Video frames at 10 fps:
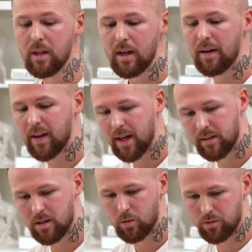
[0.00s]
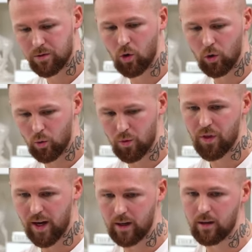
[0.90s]
and they had this little dongle
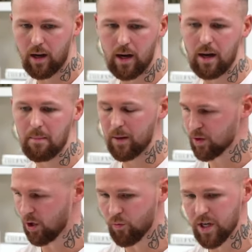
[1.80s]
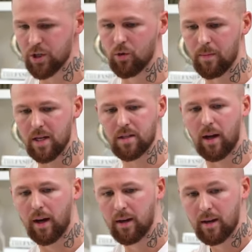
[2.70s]
thing and it was like a regional
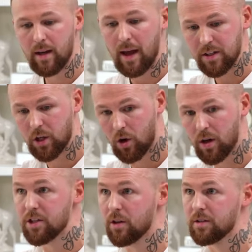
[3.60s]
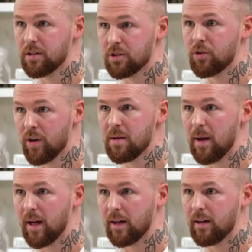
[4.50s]
meeting. And this guy started
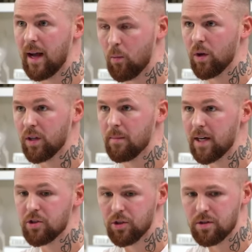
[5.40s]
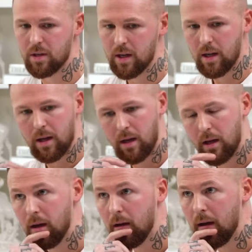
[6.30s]
screaming at one of the managers.
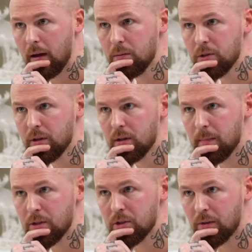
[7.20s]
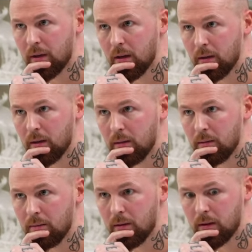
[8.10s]
And I was looking at the manager thinking,
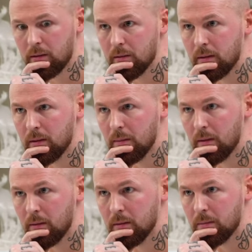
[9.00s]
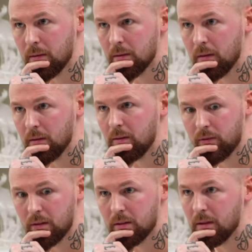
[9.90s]
fucking say something, or else I'm going to say something.
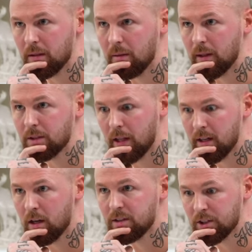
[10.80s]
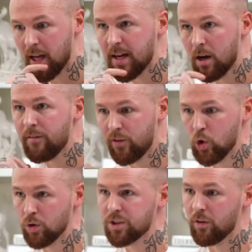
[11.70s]
Fucking say something. Stand up for
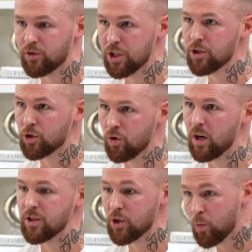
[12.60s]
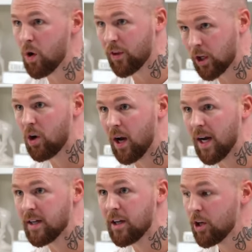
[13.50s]
yourself. Jesus Christ, you are the
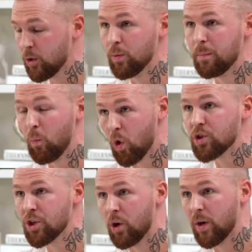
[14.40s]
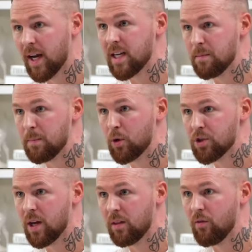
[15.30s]
guy who would watch an old lady be pushed
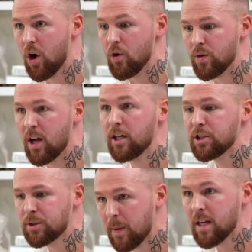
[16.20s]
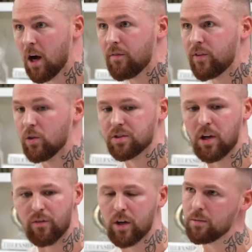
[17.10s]
down the road. Speak up for
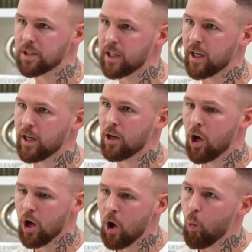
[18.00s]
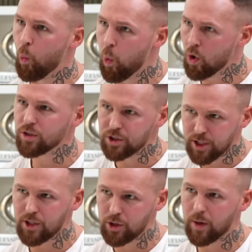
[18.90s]
yourself. And I was thinking, what
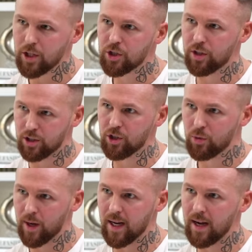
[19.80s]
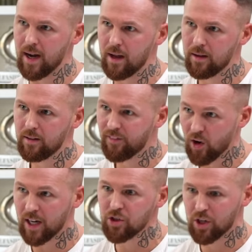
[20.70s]
situation are you in
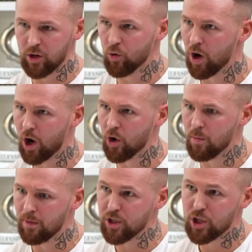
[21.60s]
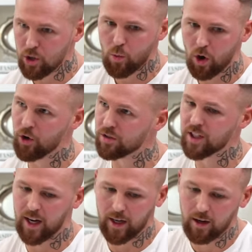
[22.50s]
financially or at home that you are not
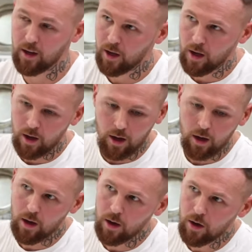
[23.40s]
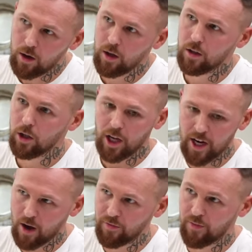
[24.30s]
saying,
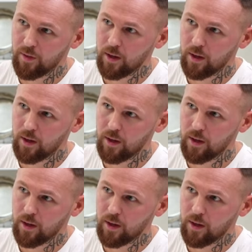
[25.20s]
enough,